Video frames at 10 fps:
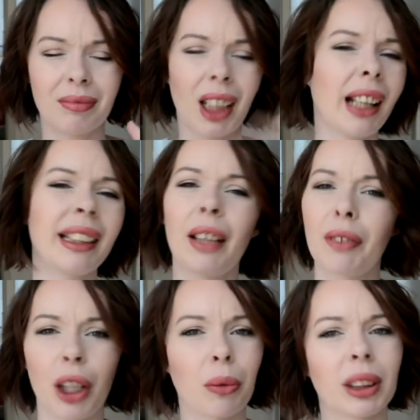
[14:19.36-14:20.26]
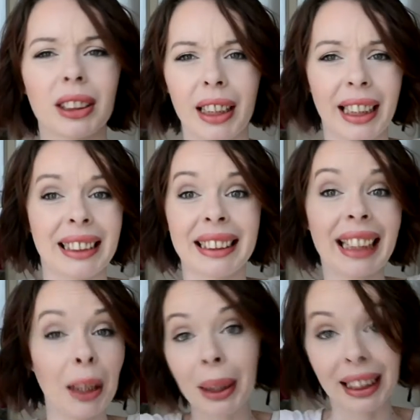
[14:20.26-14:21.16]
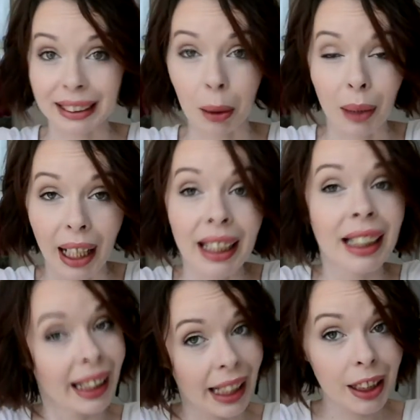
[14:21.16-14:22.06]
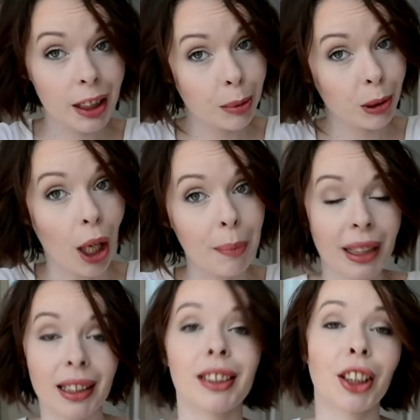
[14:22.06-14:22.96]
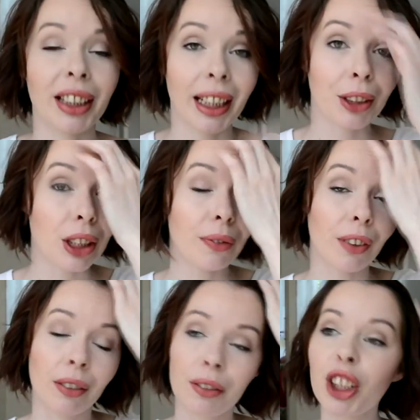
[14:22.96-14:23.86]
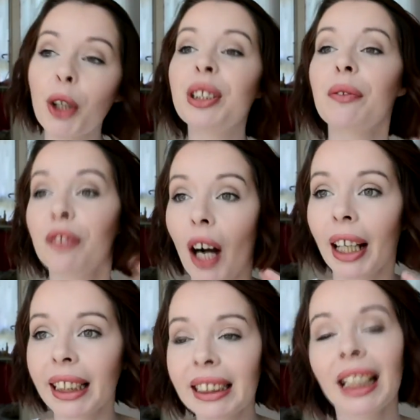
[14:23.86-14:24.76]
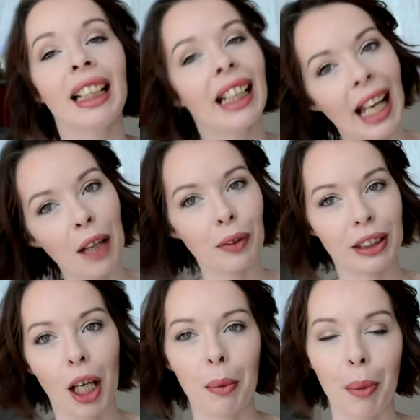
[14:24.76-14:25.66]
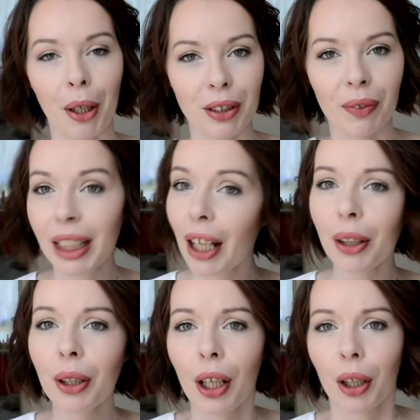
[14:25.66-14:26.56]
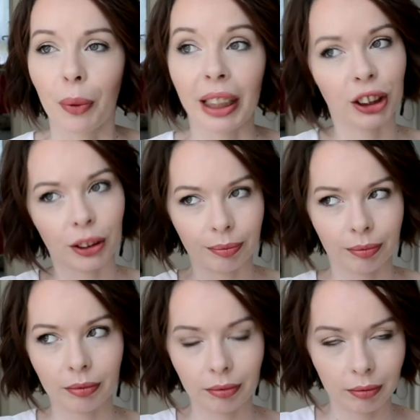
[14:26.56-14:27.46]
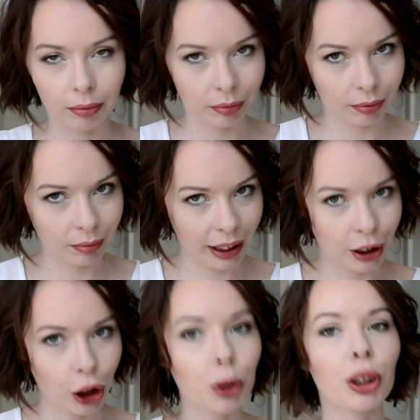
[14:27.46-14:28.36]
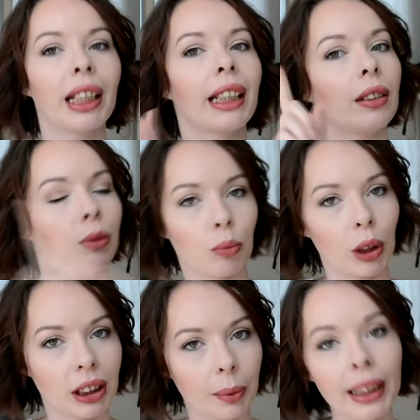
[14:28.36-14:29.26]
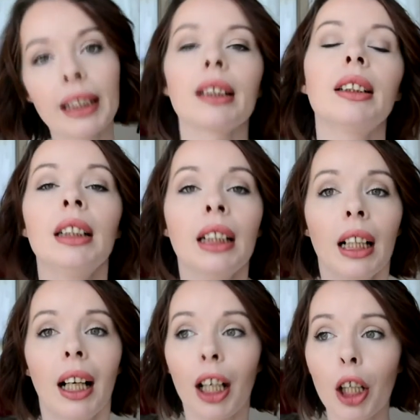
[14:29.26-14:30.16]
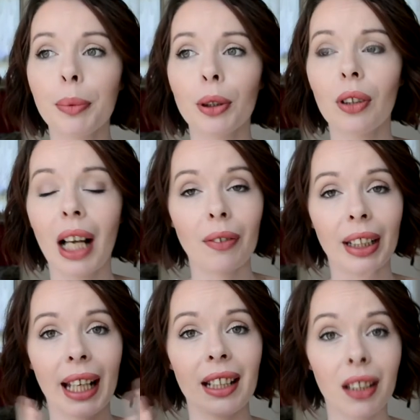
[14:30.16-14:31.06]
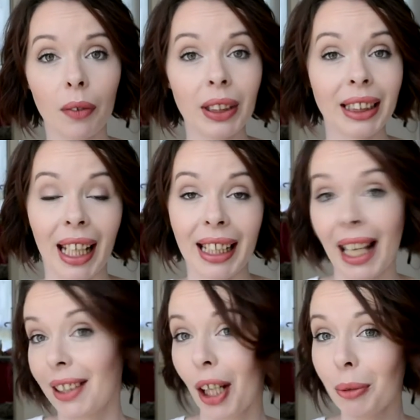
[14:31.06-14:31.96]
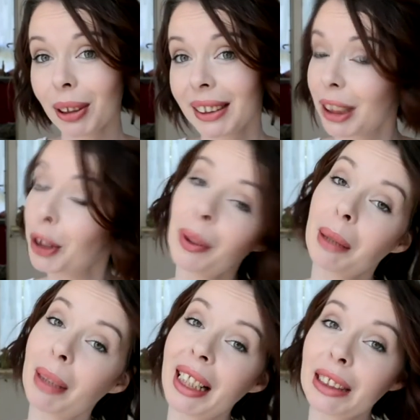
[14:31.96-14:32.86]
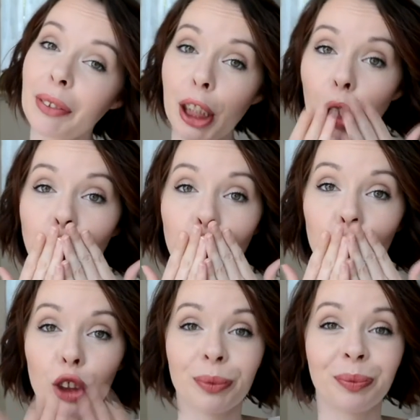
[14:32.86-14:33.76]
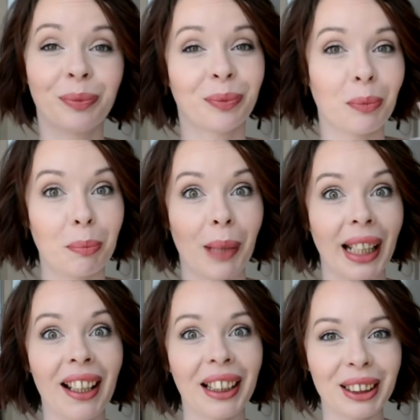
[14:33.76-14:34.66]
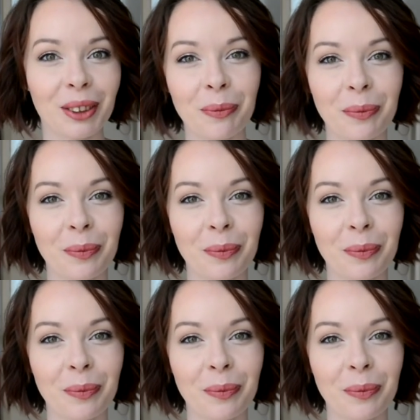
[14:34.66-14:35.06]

I never know what side it is. It's down here somewhere. Hit the subscribe button so you can get notif notified every time I post a video, which is usually once a week. I hope you're all having a lovely day, and I will see you in my next video. Bye guys.